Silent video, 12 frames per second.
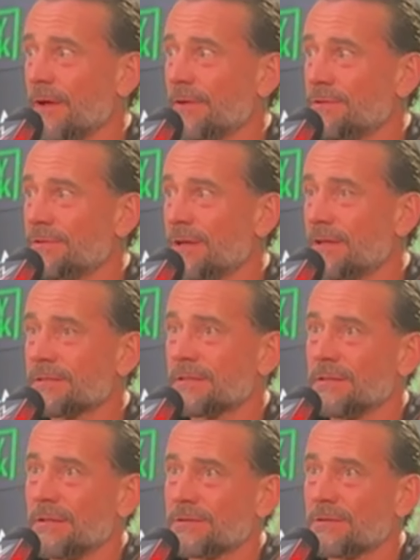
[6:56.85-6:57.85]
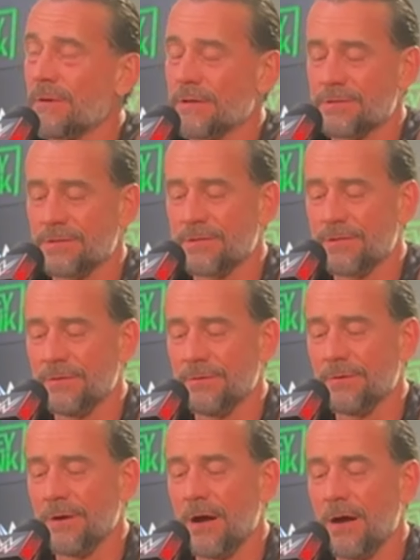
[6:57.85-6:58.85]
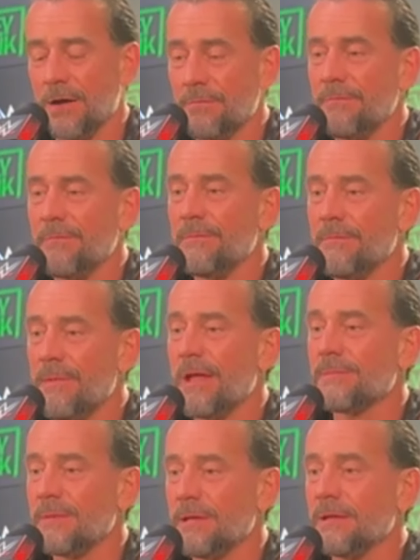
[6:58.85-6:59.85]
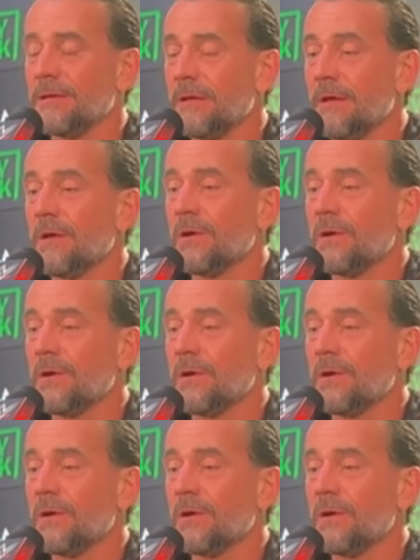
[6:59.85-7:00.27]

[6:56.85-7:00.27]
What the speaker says: find who's asking me this question to make me